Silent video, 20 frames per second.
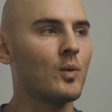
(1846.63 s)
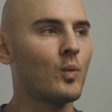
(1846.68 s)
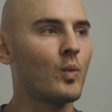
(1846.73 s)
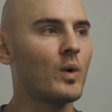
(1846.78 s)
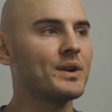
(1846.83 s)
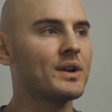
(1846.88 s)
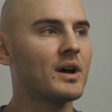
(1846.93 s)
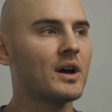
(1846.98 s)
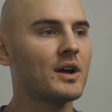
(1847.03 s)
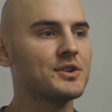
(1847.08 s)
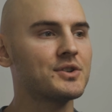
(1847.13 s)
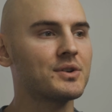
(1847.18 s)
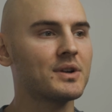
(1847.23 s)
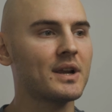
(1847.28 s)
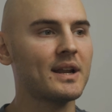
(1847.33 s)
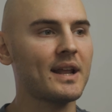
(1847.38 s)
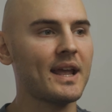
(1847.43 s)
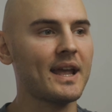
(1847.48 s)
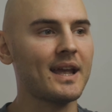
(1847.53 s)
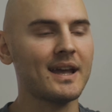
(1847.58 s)

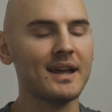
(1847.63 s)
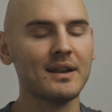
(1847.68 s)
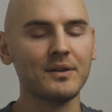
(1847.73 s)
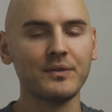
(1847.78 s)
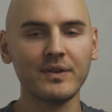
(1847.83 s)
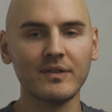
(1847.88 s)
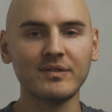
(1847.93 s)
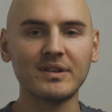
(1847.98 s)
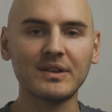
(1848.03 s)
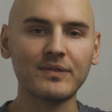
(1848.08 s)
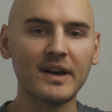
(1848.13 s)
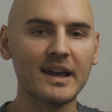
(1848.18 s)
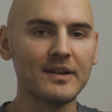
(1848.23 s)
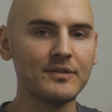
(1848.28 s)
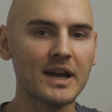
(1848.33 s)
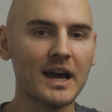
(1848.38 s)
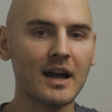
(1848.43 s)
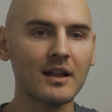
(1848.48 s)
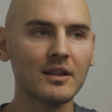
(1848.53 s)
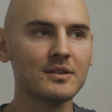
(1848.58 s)

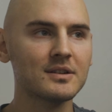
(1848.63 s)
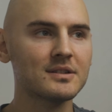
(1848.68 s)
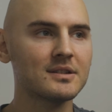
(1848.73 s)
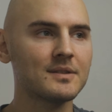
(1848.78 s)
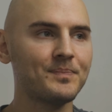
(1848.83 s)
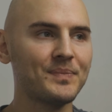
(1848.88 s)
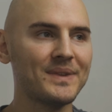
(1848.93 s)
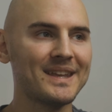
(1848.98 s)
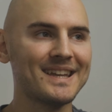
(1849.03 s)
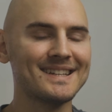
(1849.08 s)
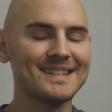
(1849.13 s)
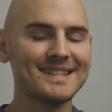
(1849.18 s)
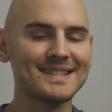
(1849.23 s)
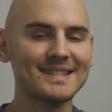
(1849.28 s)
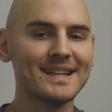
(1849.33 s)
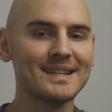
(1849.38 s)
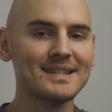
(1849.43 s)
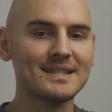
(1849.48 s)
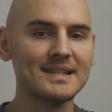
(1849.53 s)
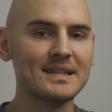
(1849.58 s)
$155 in
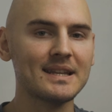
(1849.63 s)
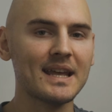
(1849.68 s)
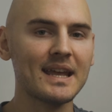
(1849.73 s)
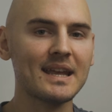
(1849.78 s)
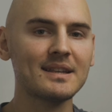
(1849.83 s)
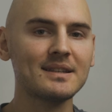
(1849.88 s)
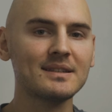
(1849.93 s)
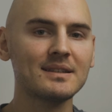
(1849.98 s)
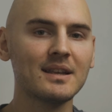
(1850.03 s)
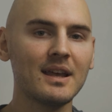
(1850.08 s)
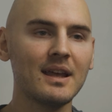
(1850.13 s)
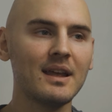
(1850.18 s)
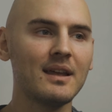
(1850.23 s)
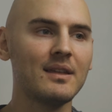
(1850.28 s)
60 days,